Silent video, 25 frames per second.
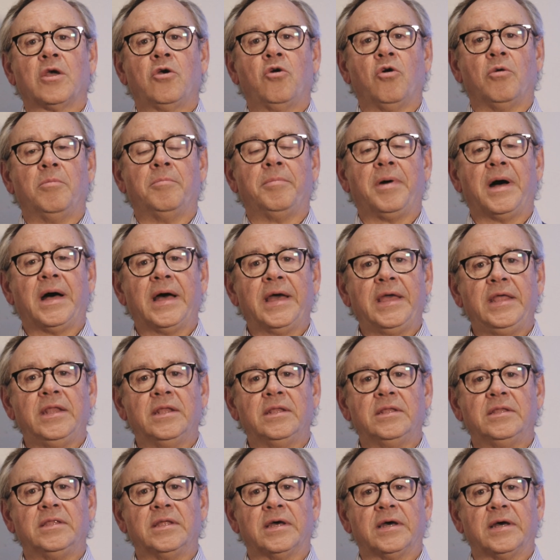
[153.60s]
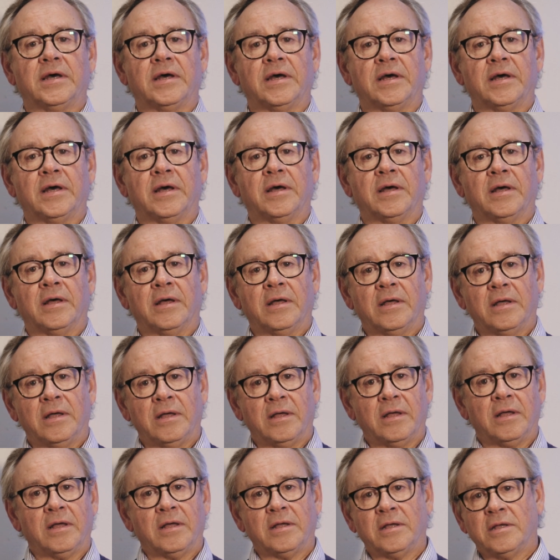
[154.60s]
combined
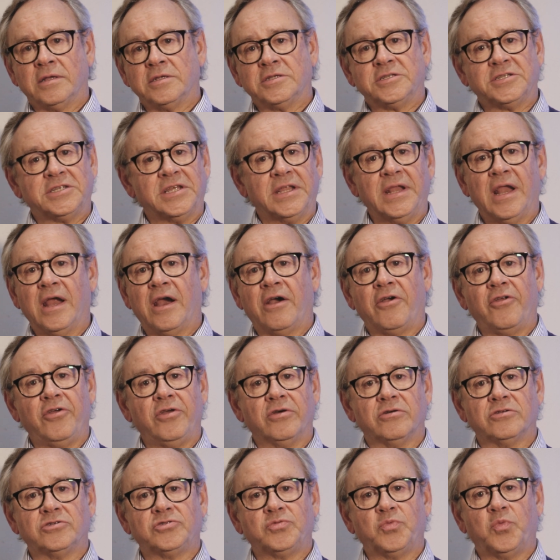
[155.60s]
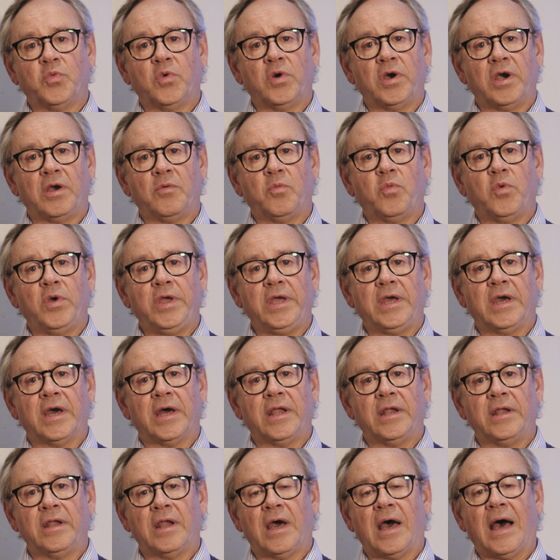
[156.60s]
scenarios where we
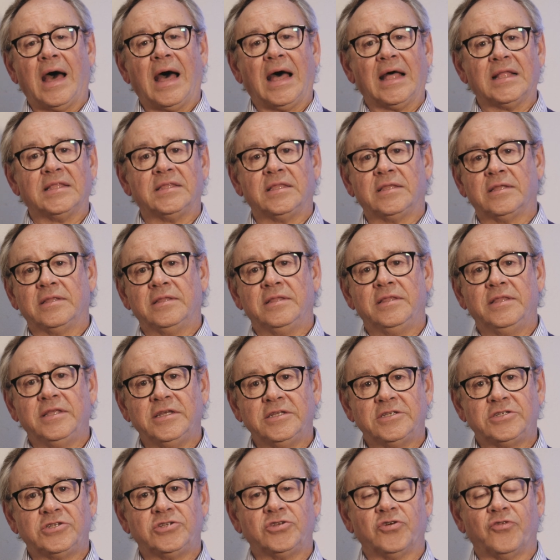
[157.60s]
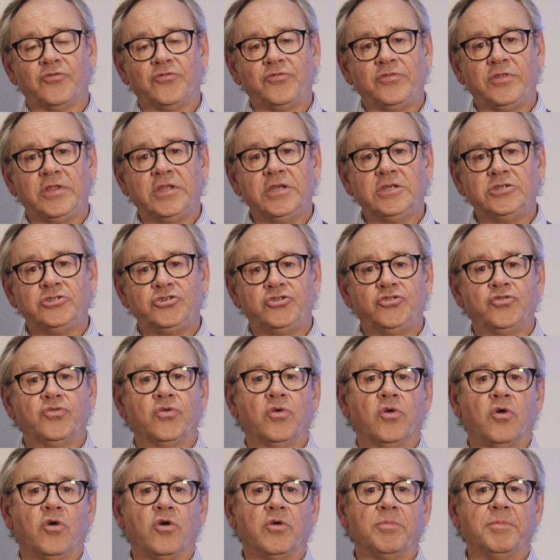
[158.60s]
can add these soft
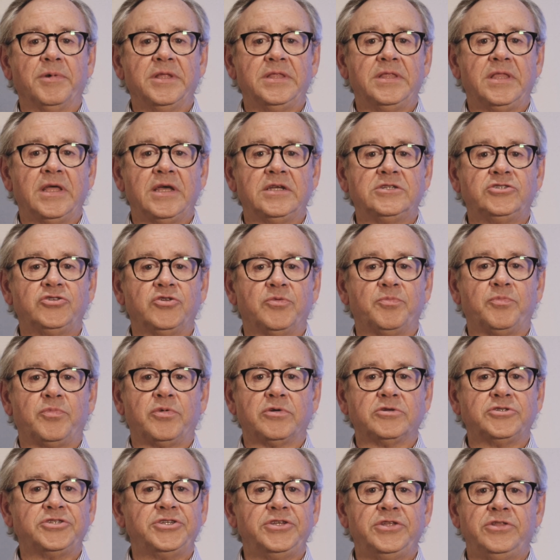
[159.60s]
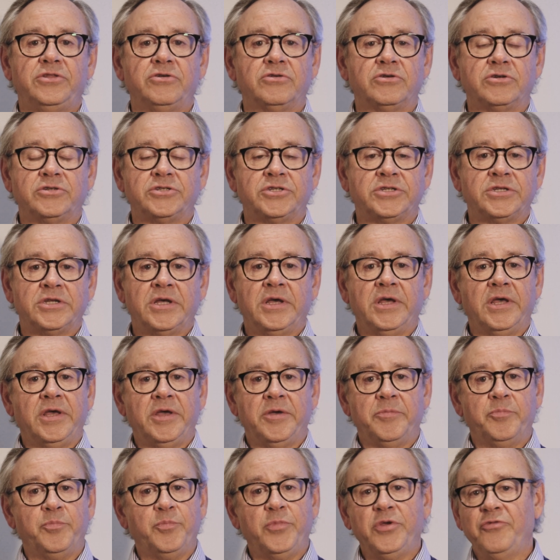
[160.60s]
tissue augmentation procedures
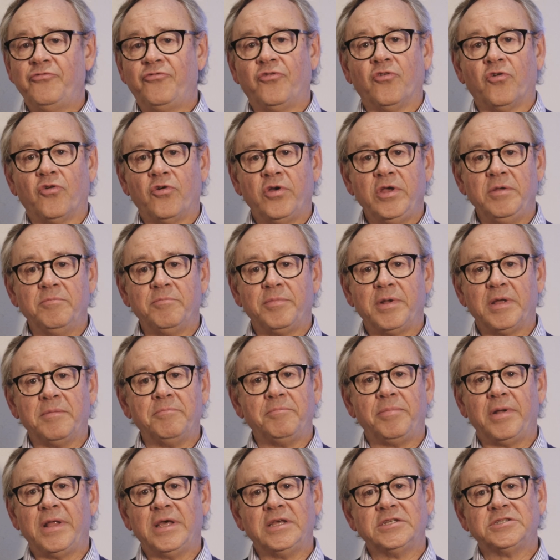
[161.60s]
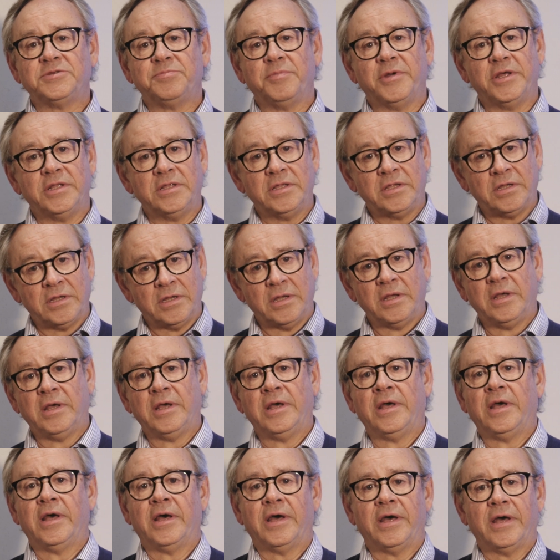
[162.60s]
before implant placement,
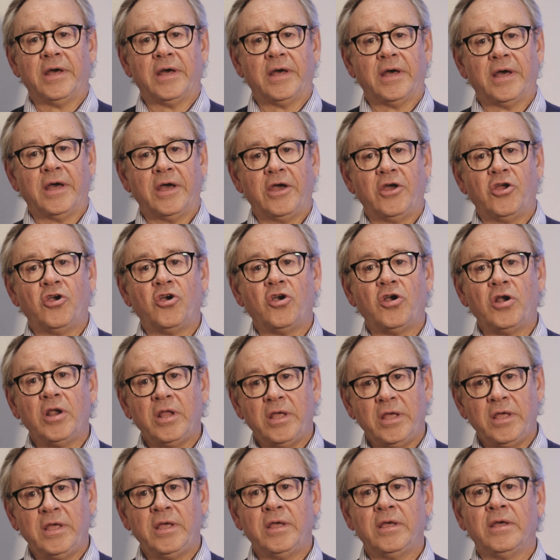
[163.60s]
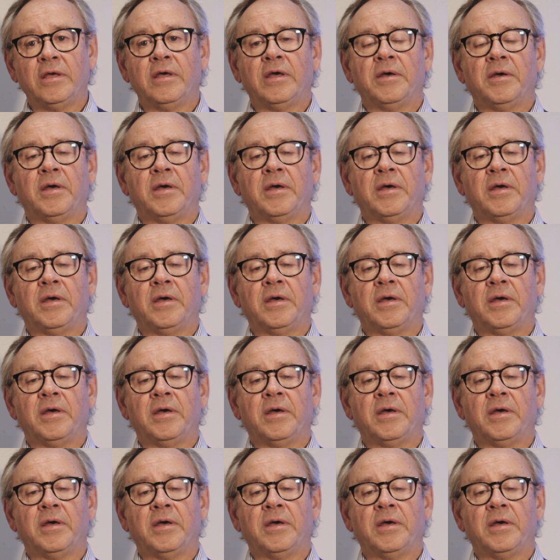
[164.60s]
early